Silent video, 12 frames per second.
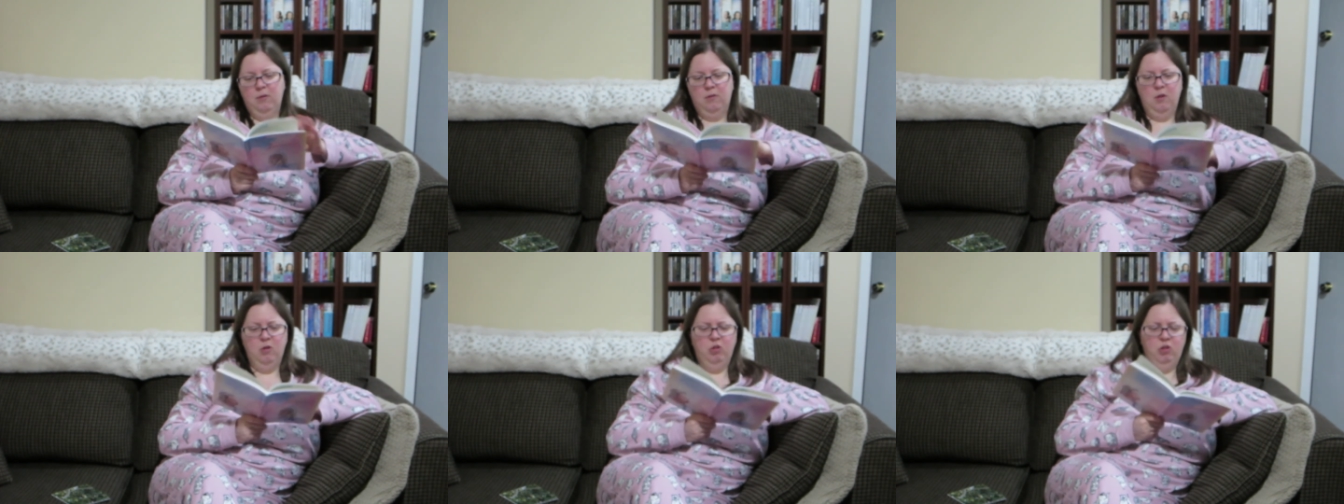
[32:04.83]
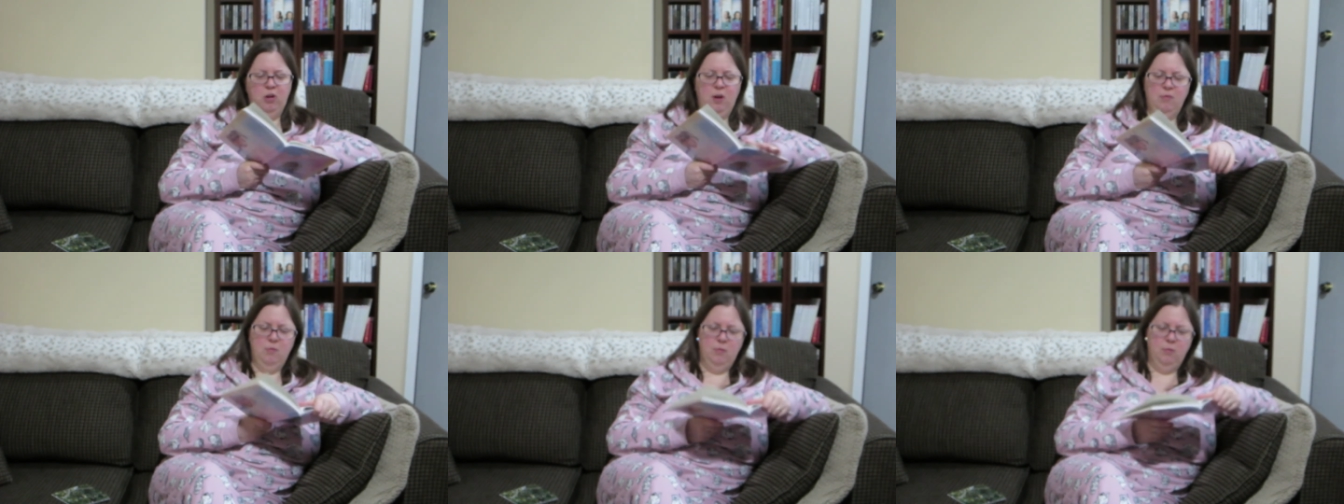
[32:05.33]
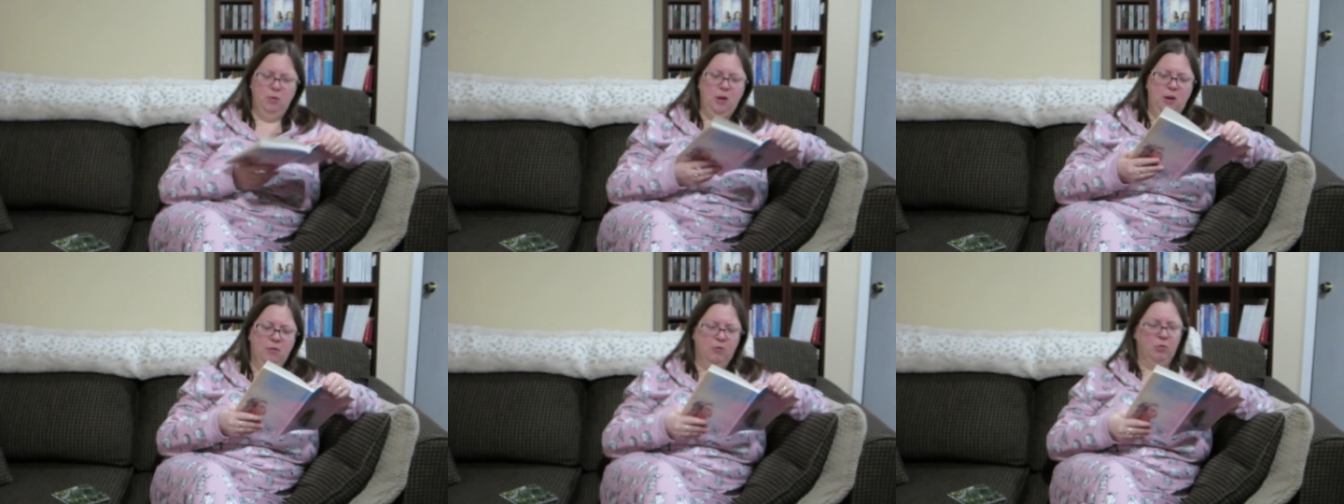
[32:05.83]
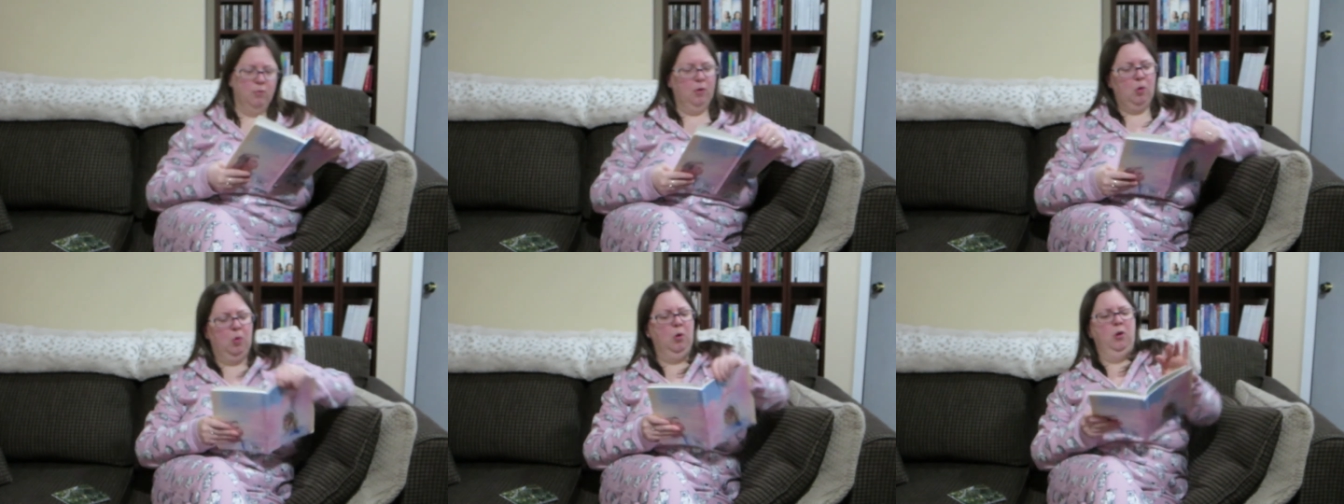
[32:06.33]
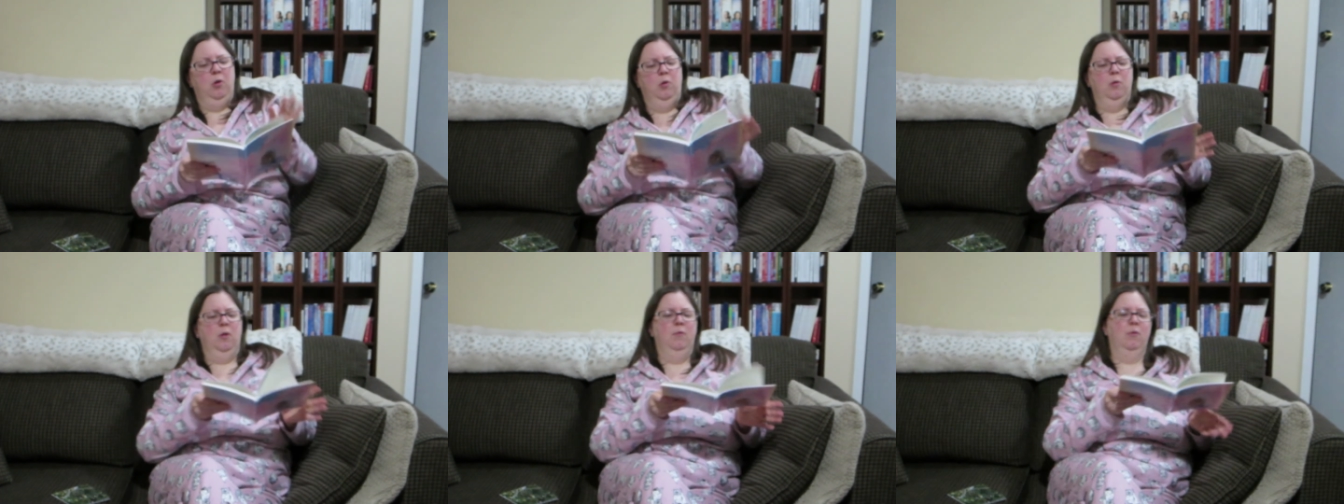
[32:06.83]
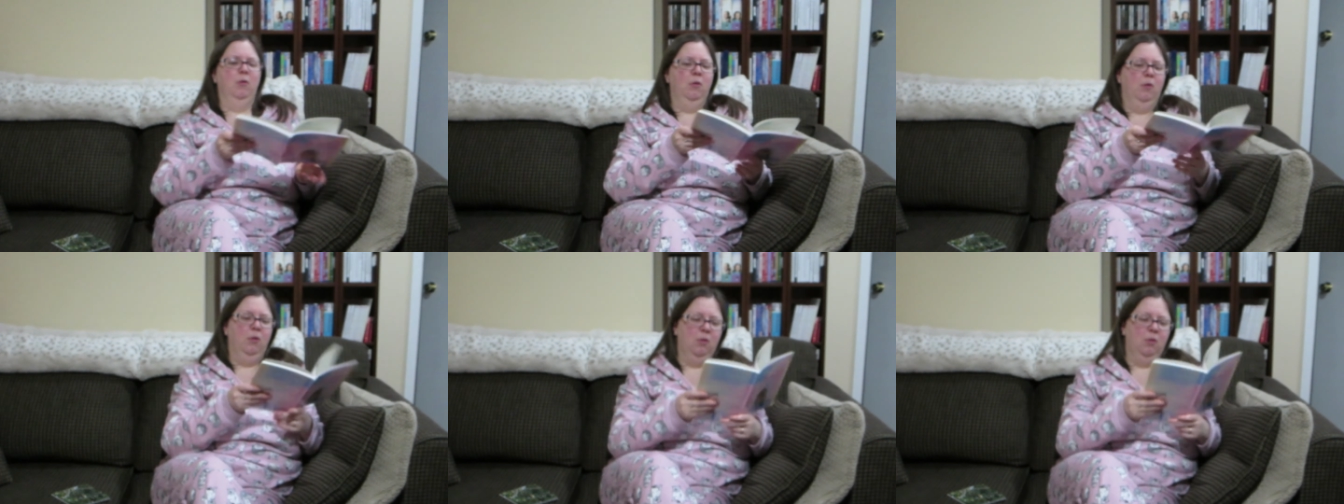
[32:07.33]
song she never released or recorded or whatever.